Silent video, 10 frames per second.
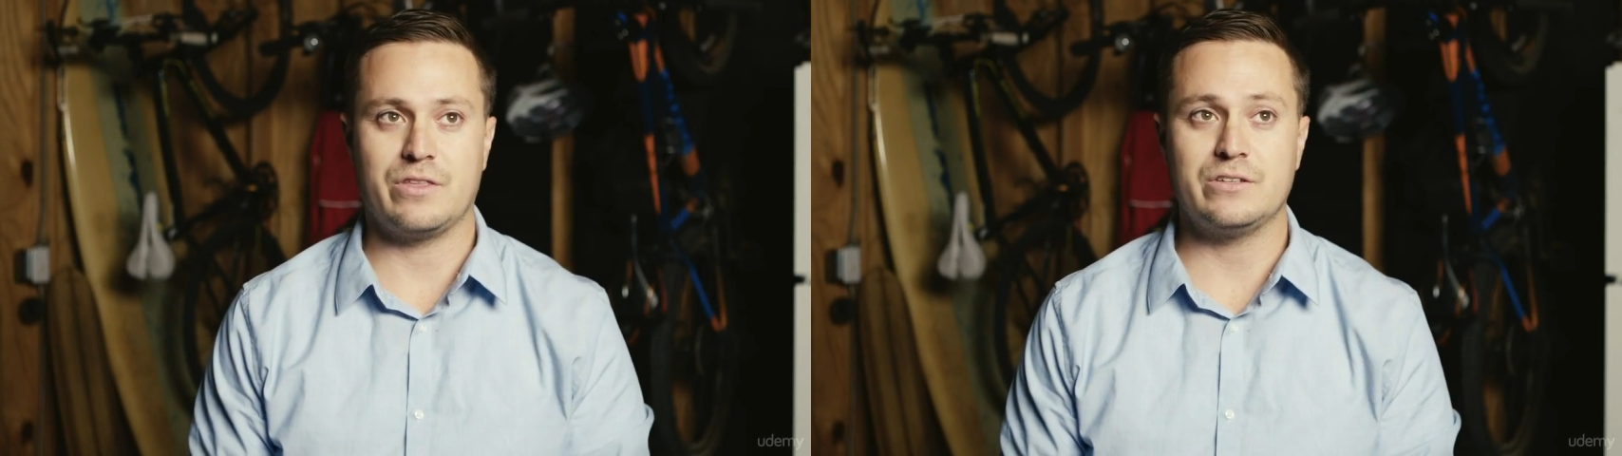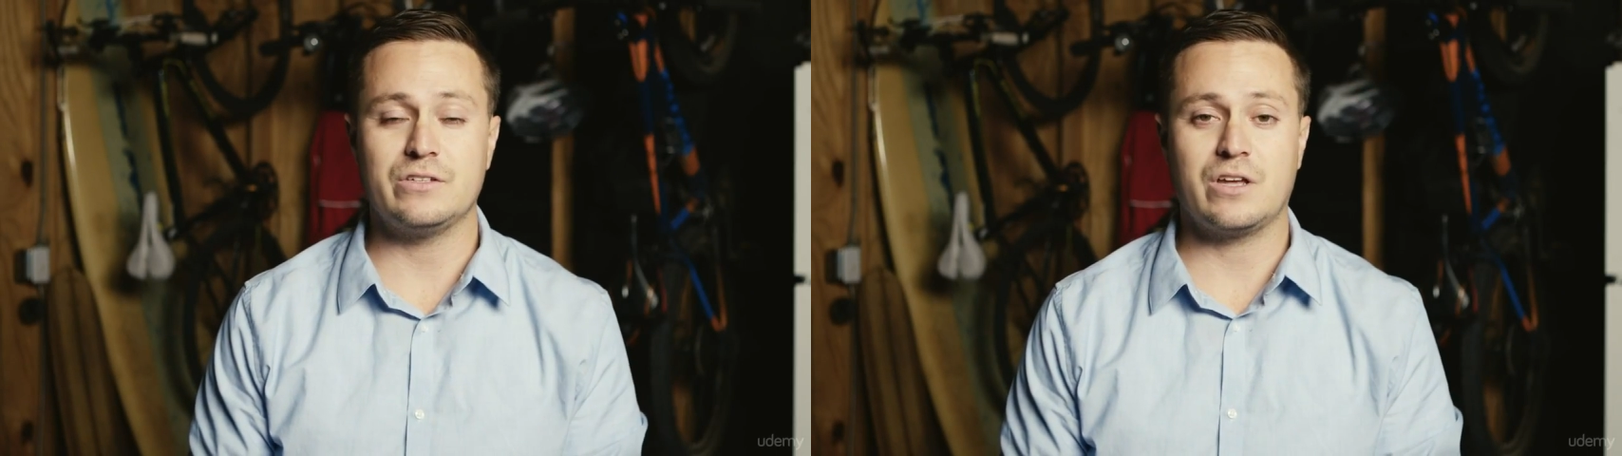
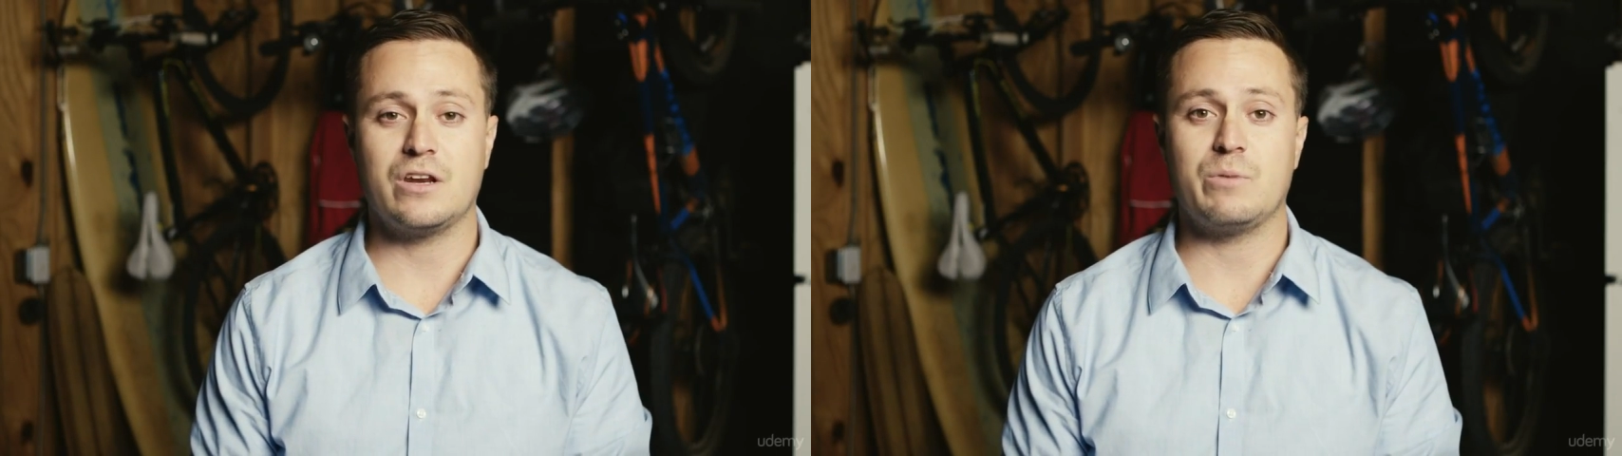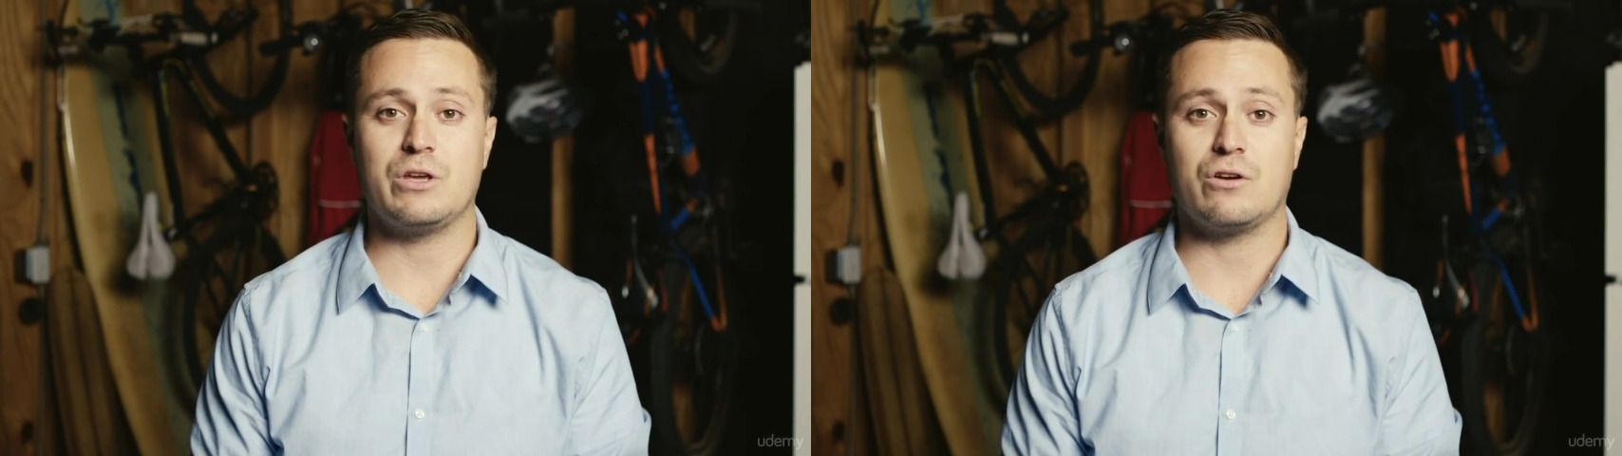This is going
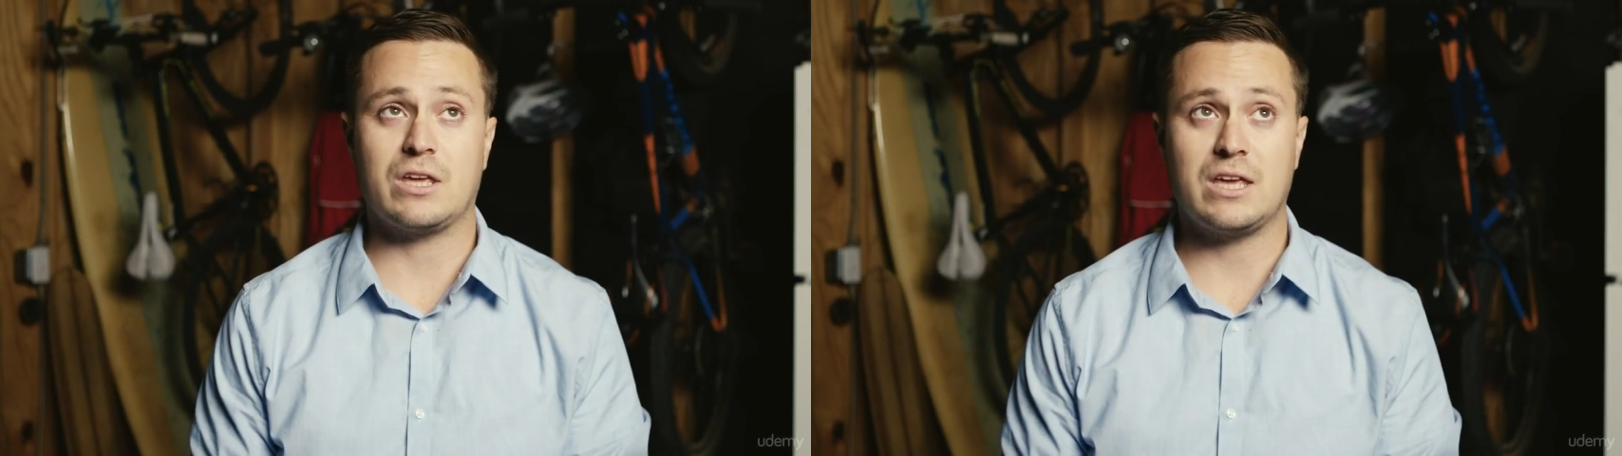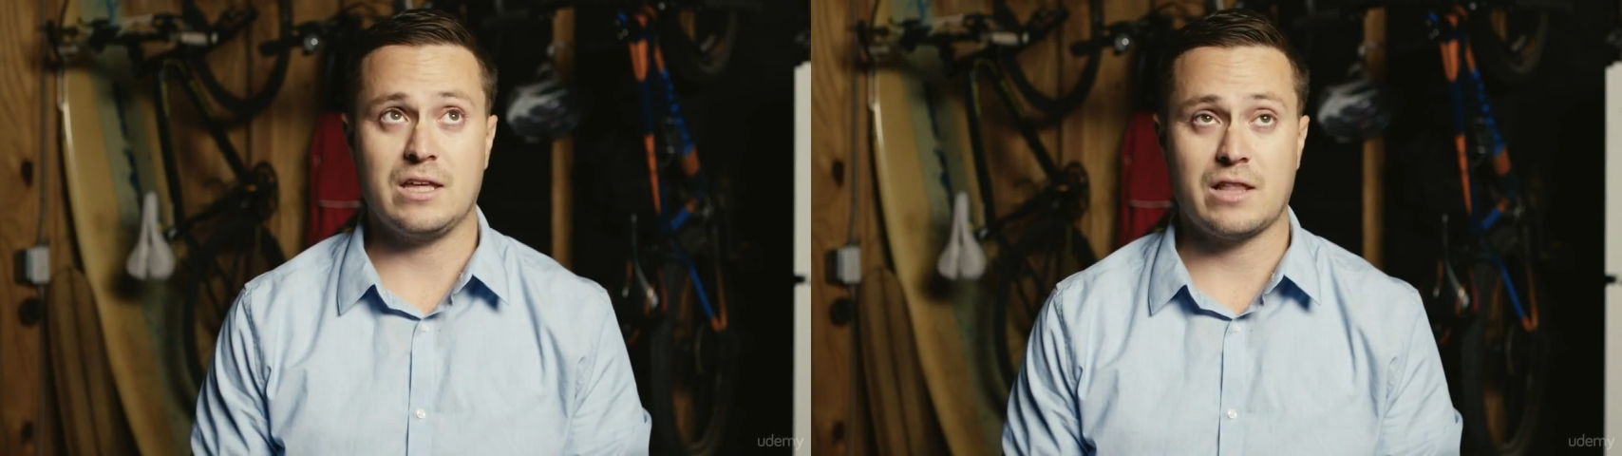to be your
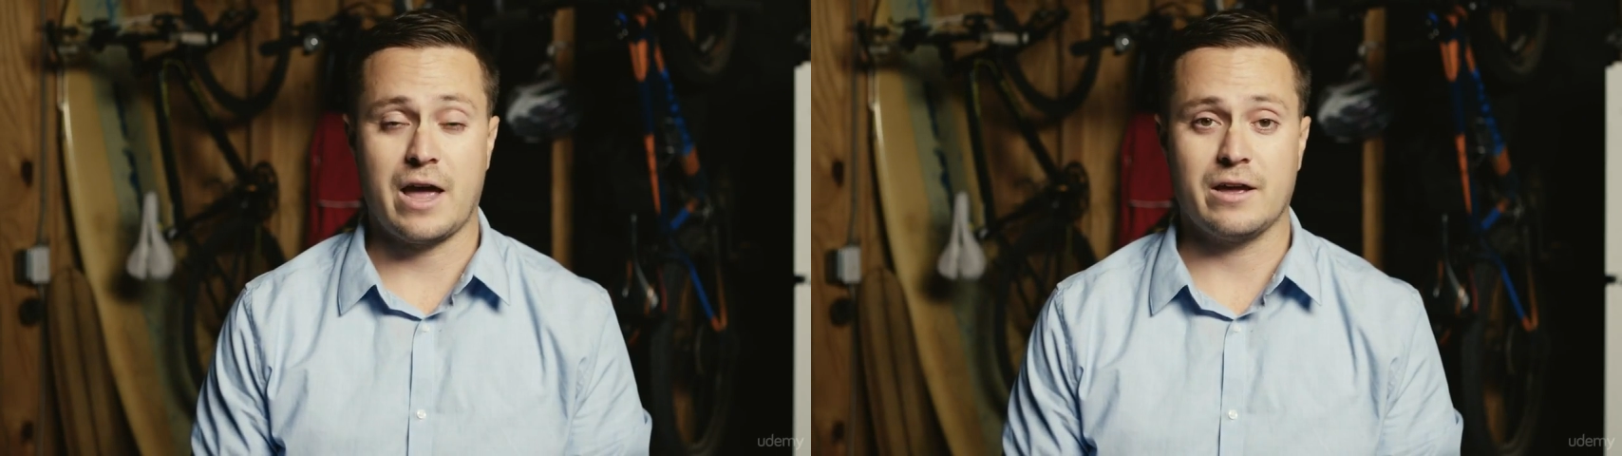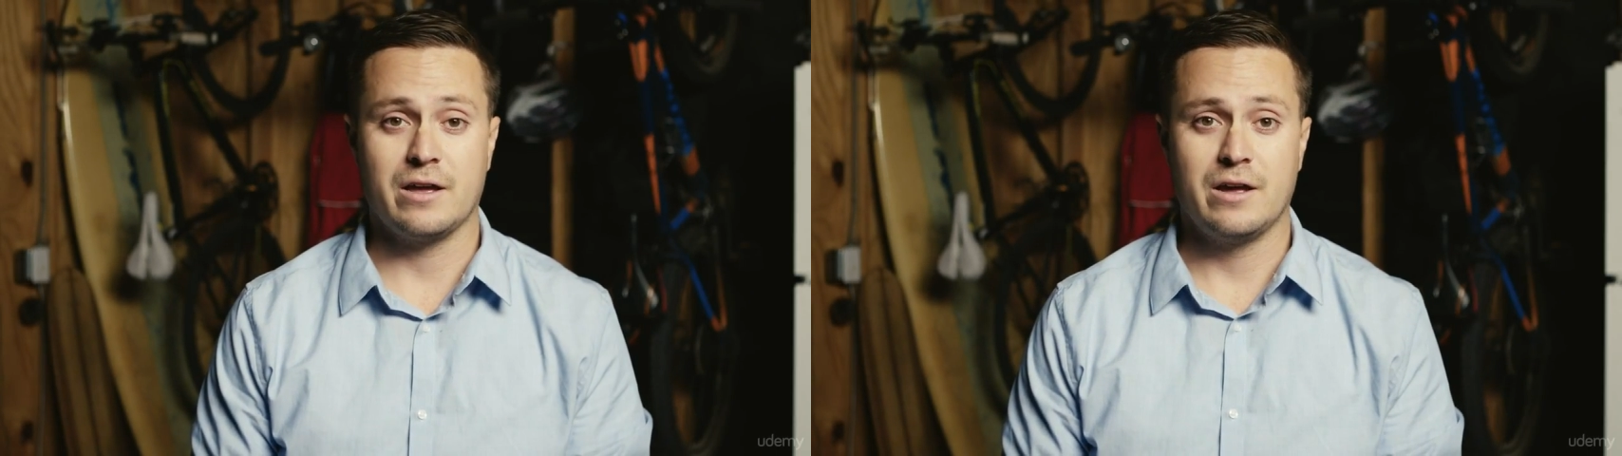key light.